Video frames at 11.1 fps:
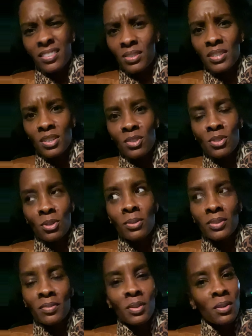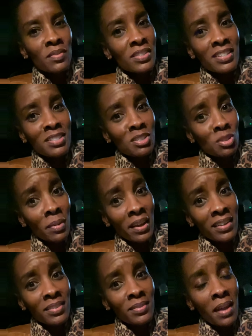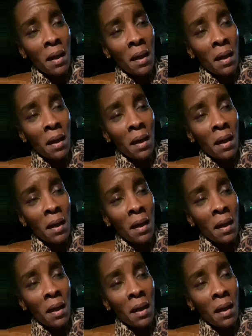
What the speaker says: or 10 years old, living overseas in Japan,